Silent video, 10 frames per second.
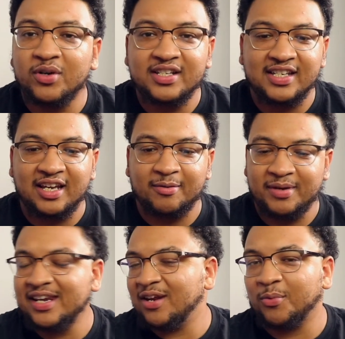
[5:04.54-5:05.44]
want to sit him,
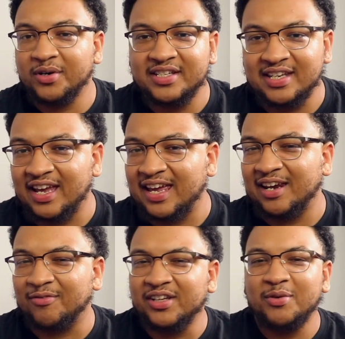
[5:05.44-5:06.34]
he didn't want to sit, and
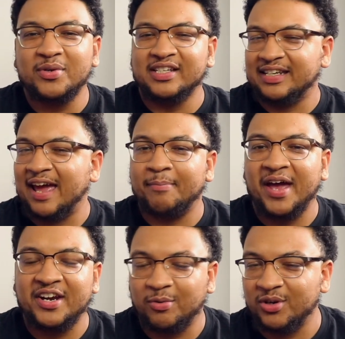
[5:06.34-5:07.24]
it really wasn't that
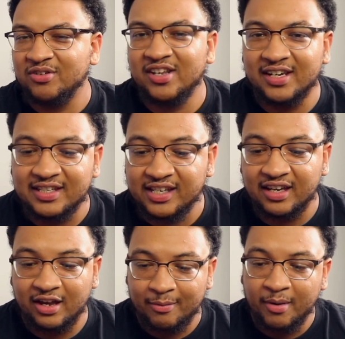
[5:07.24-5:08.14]
bad to where you need to
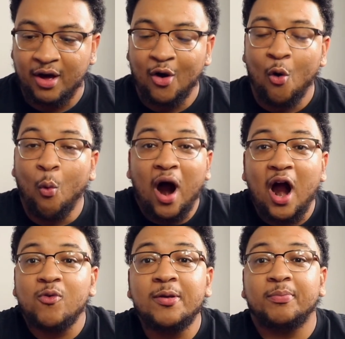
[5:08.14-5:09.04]
sit him.
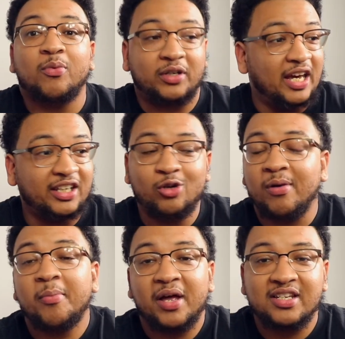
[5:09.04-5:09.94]
Why are we, Kelly
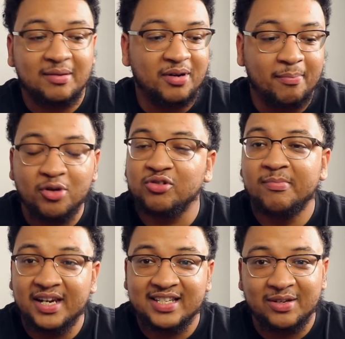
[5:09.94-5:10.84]
Oubre plays some of the most
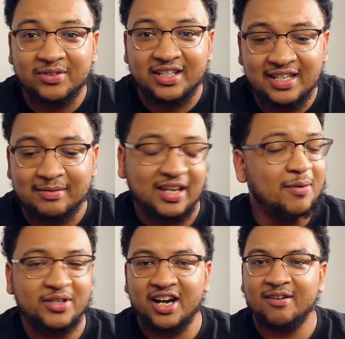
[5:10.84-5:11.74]
minutes on the team.
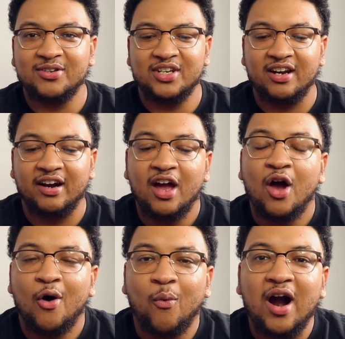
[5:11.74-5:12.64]
Same with Terry Rozier.
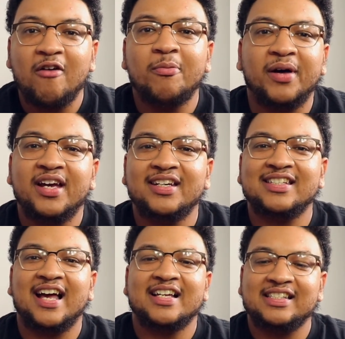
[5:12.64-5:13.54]
Why are we playing
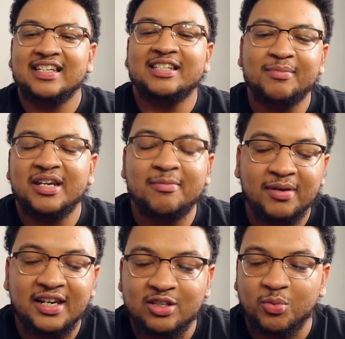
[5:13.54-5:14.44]
these guys this many
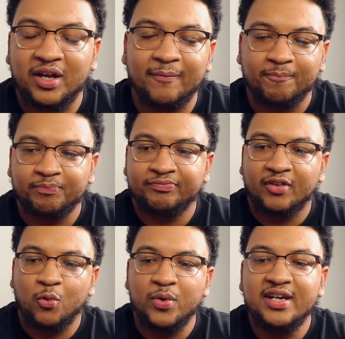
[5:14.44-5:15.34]
minutes when
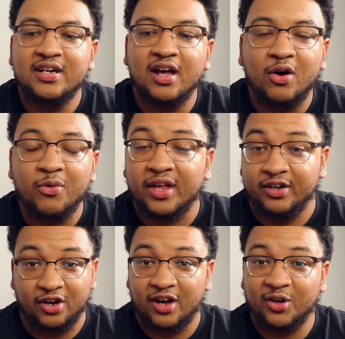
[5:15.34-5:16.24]
we know that
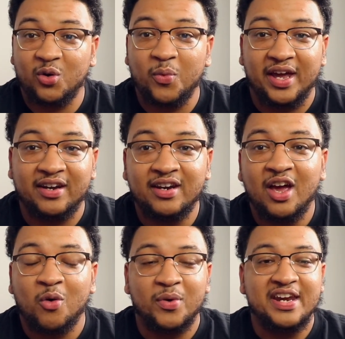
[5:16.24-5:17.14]
they're not going to win?
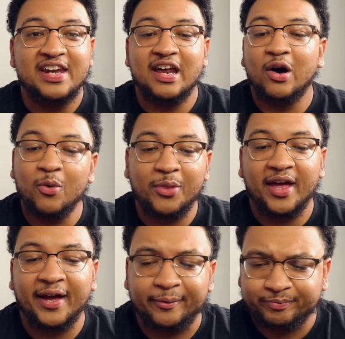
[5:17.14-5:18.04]
We know
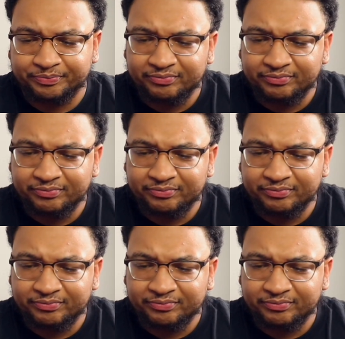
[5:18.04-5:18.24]
that